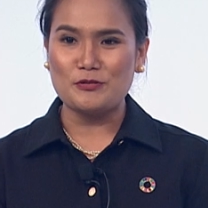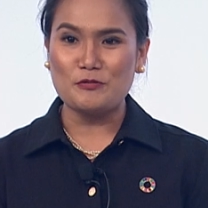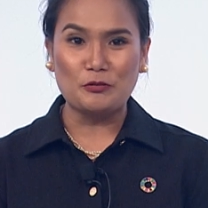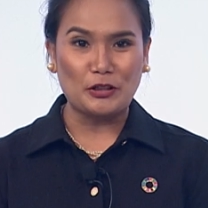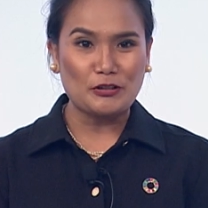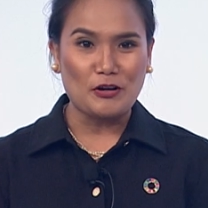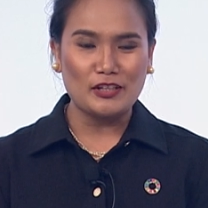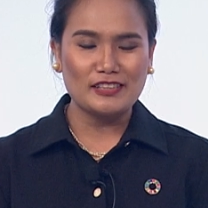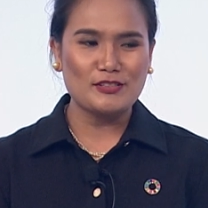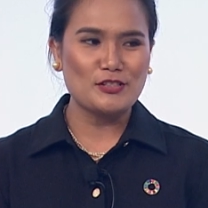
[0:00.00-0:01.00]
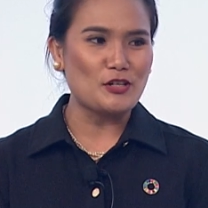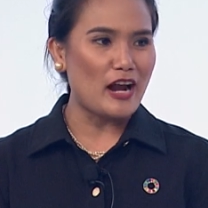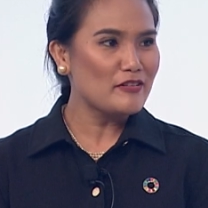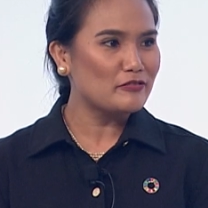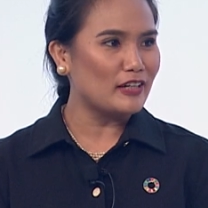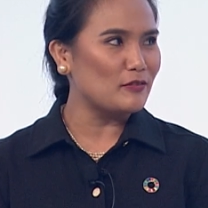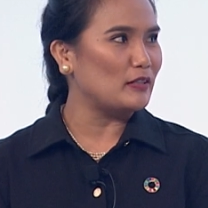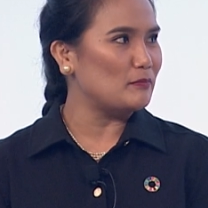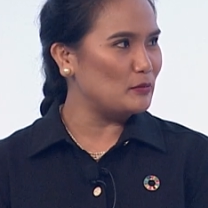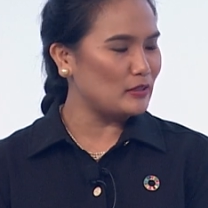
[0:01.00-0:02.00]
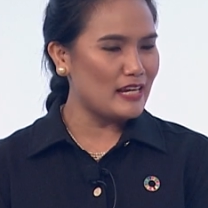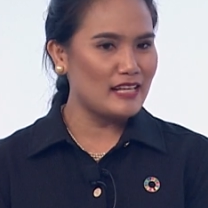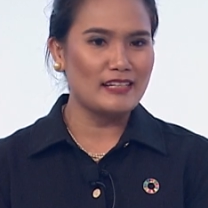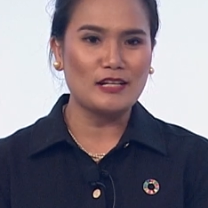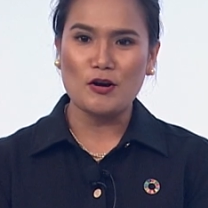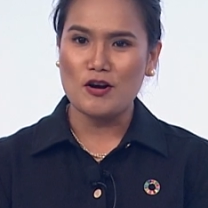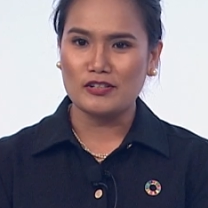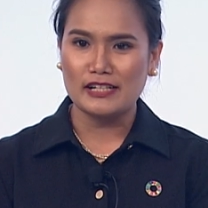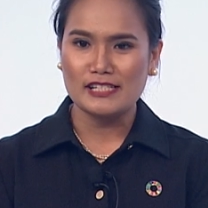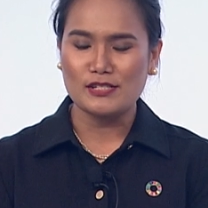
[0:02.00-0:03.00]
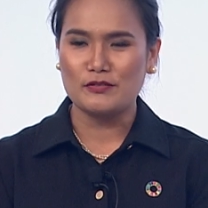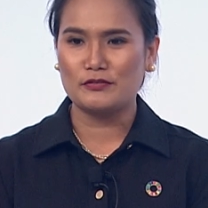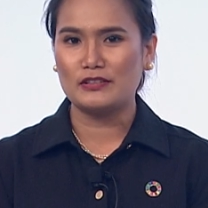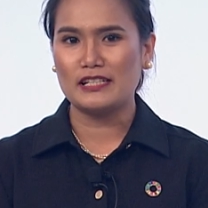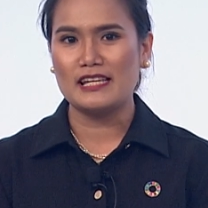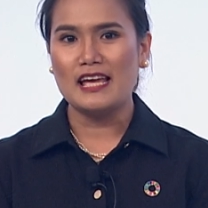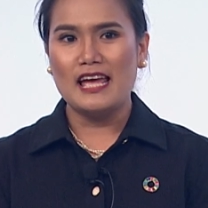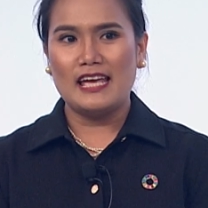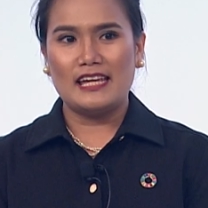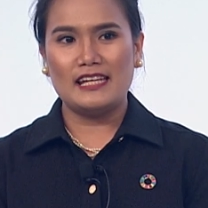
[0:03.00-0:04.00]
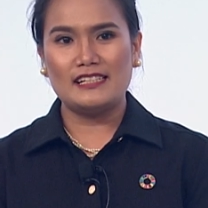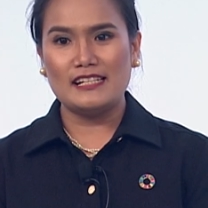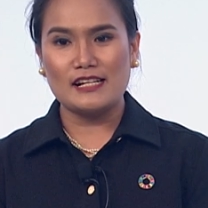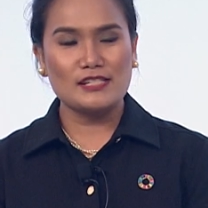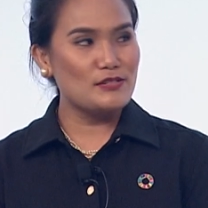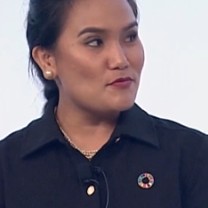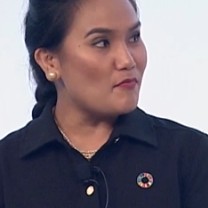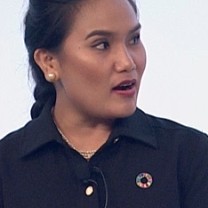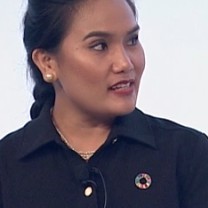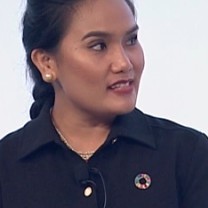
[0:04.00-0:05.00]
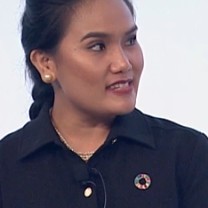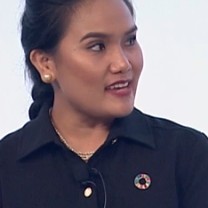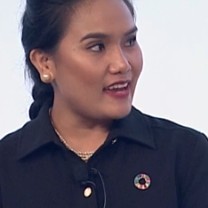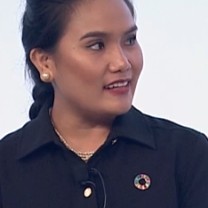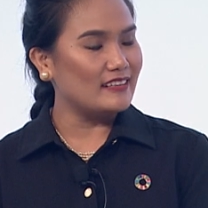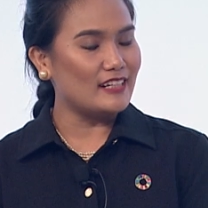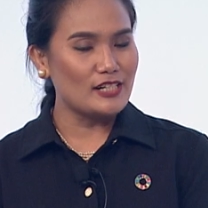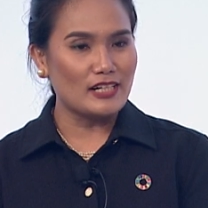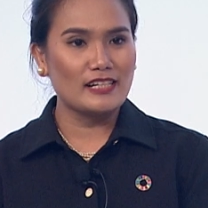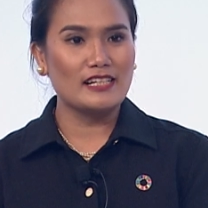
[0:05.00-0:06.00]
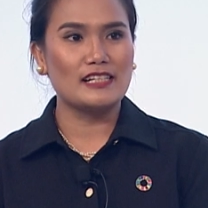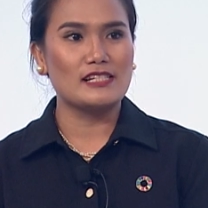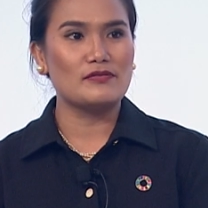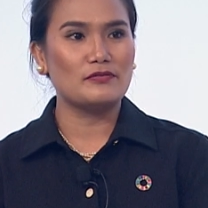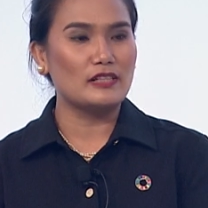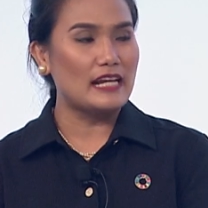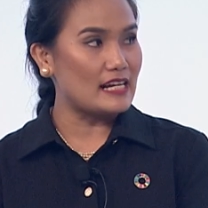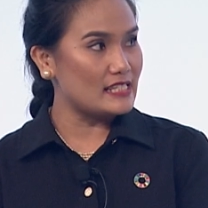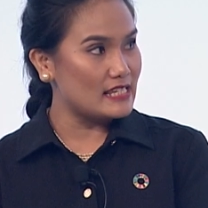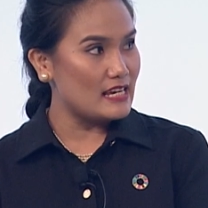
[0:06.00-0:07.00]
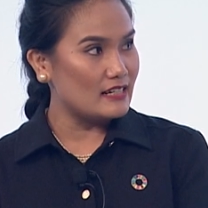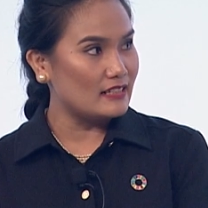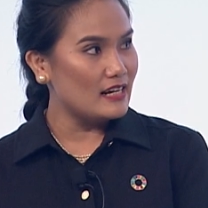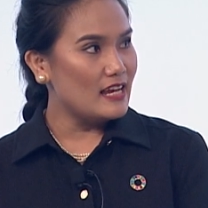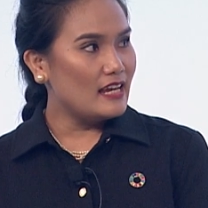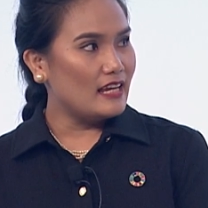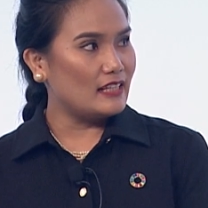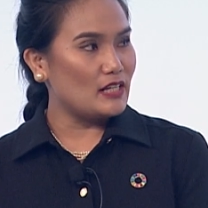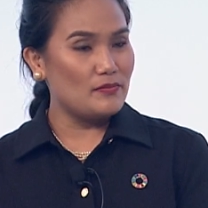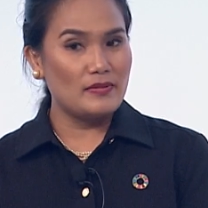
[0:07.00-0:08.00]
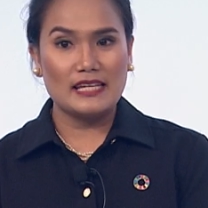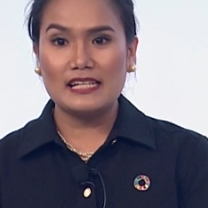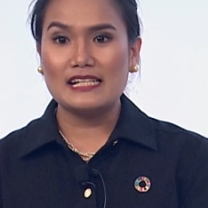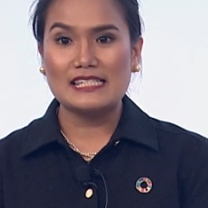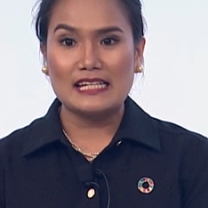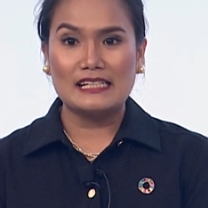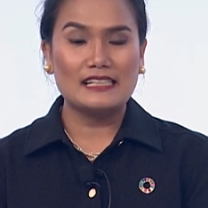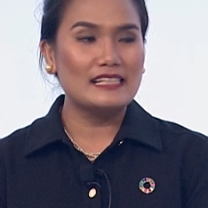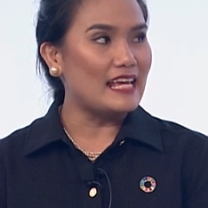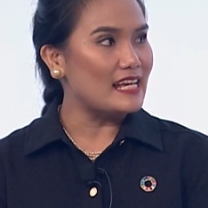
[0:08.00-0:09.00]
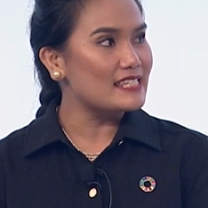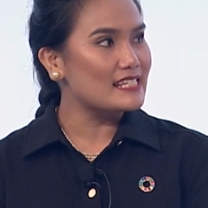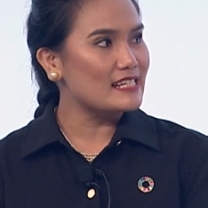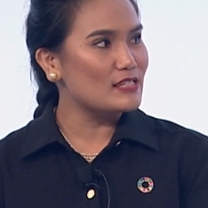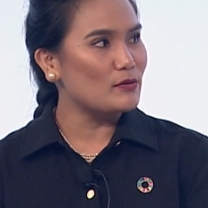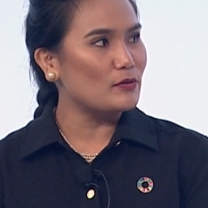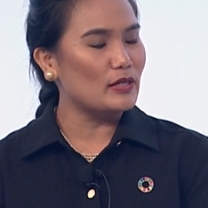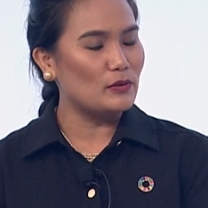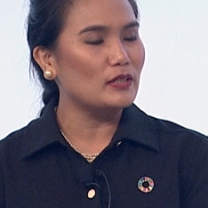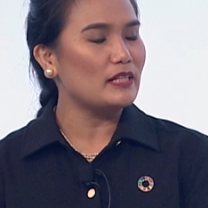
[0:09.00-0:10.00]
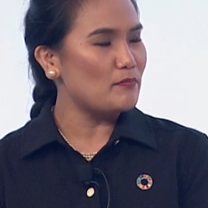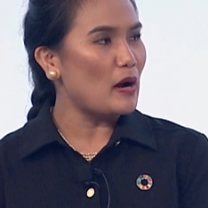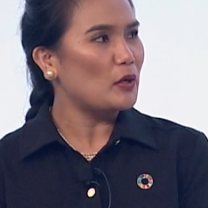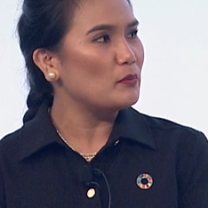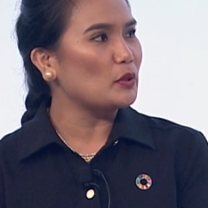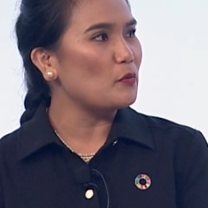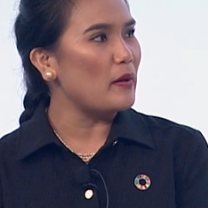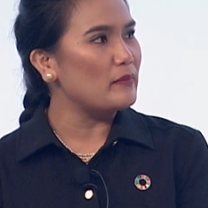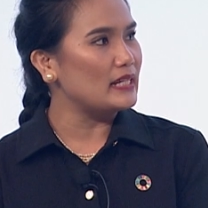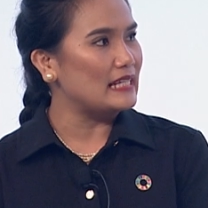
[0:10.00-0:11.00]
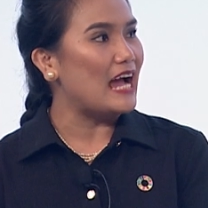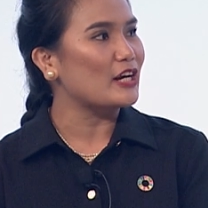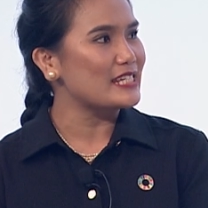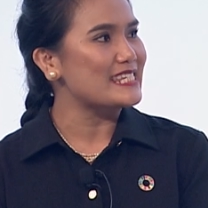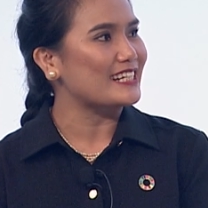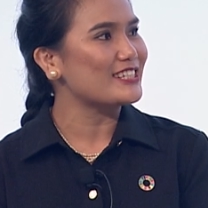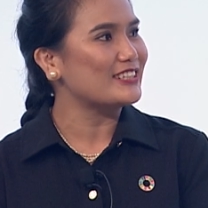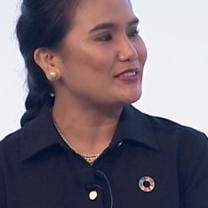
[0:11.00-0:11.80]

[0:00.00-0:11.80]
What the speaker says: work on to draft, and we're putting it in the Congress, hopefully in the next 2 months. And our target is for next year, it can be in the Senate desk. So it will empower more women in the agriculture.